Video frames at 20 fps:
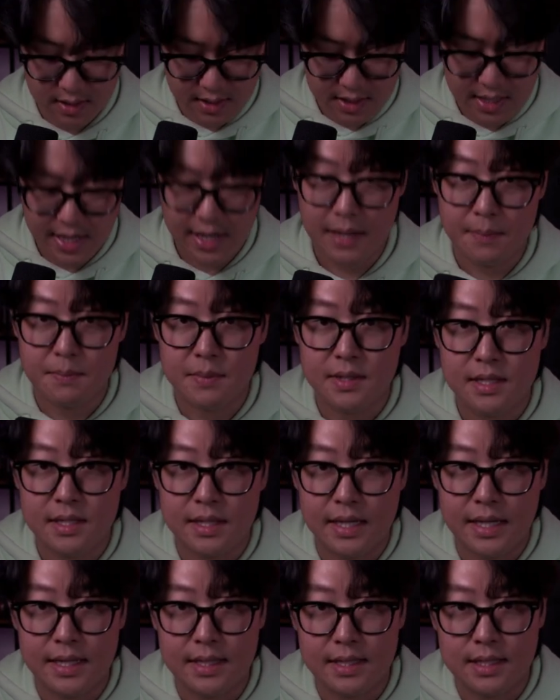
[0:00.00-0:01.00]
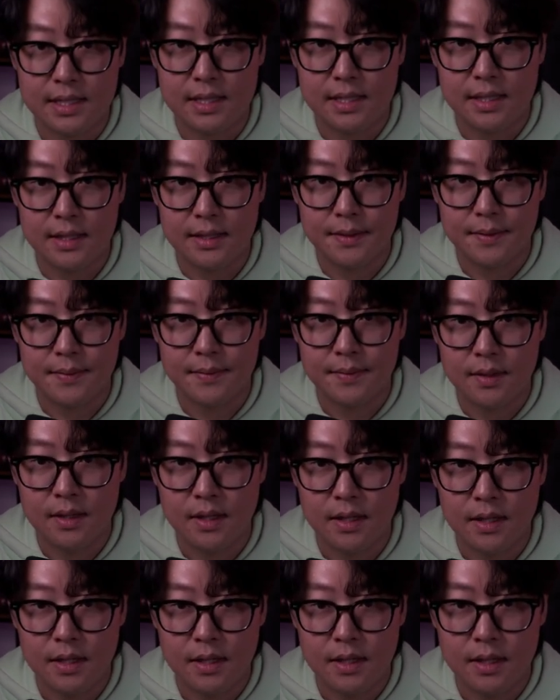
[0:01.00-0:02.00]
Game state.
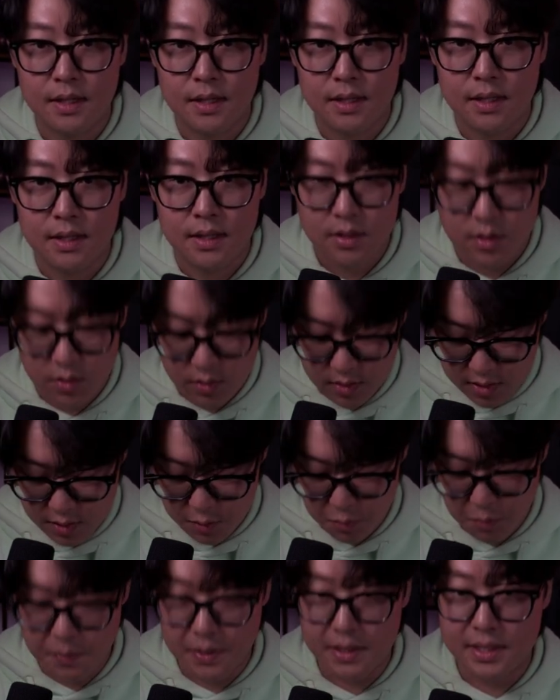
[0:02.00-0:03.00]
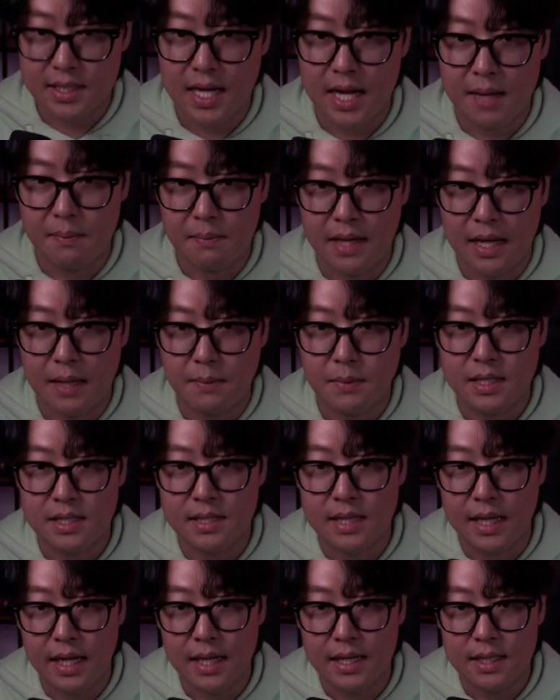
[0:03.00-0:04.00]
So this will be type game
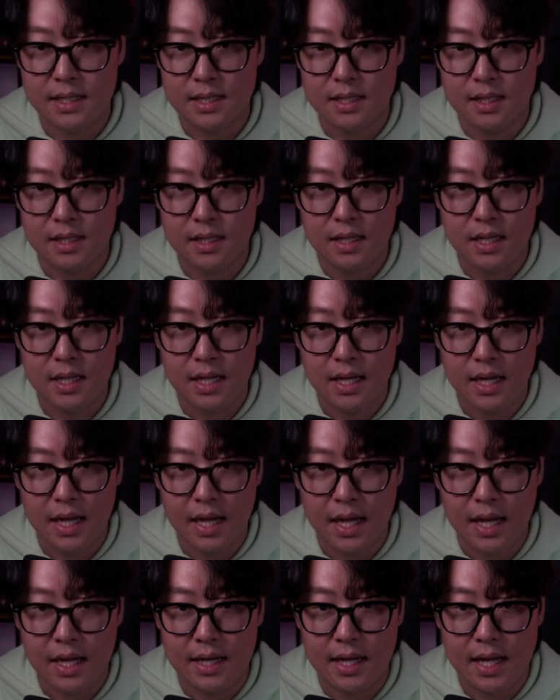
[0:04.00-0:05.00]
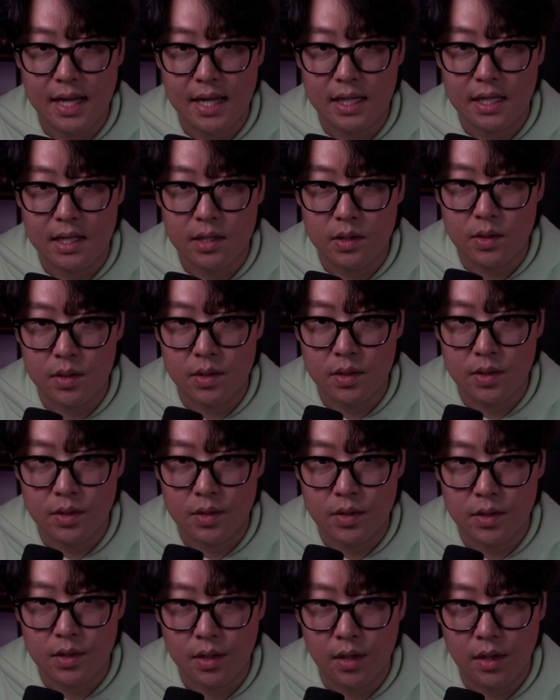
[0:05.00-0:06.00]
state. And then
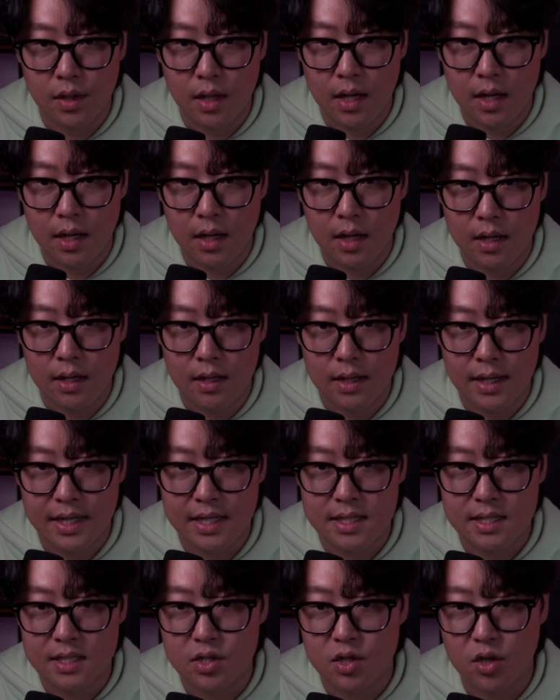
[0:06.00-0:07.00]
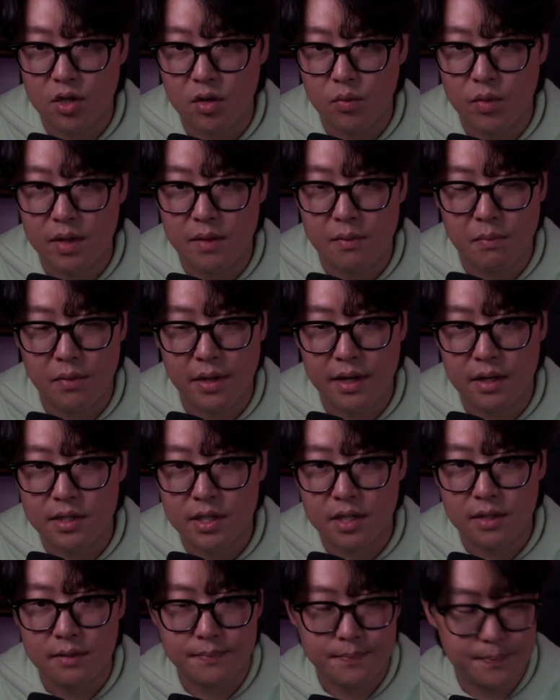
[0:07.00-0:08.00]
it'll, I guess, start with player
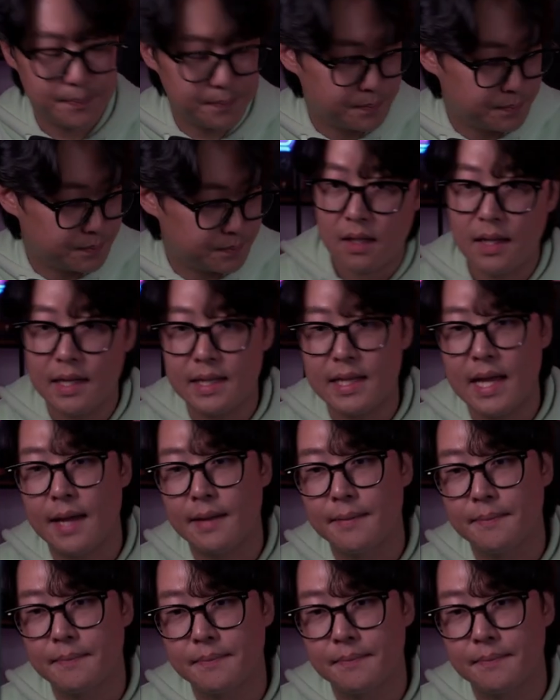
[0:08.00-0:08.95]
turn. Like that.